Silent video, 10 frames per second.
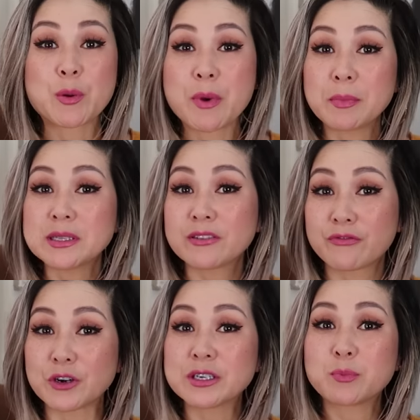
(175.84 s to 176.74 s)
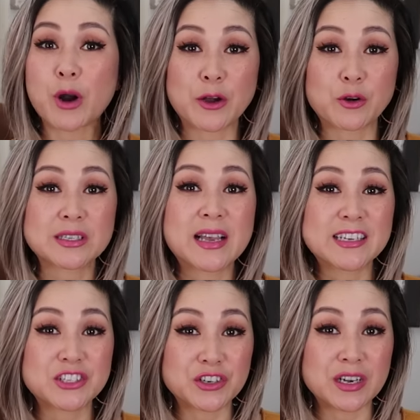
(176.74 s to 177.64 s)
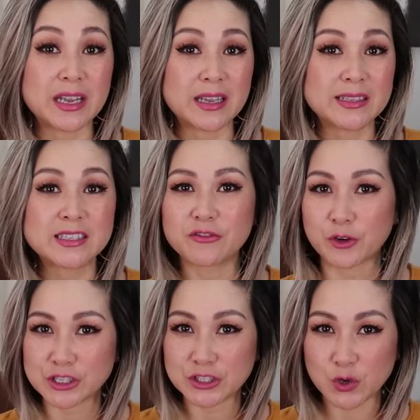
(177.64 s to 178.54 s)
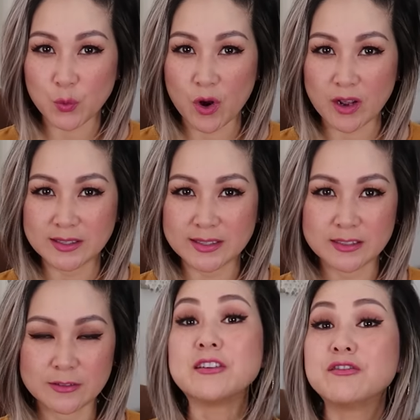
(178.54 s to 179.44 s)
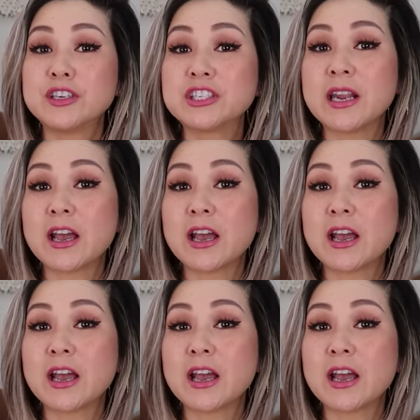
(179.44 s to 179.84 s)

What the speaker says: Remember to first prioritize your needs versus your wants. Envision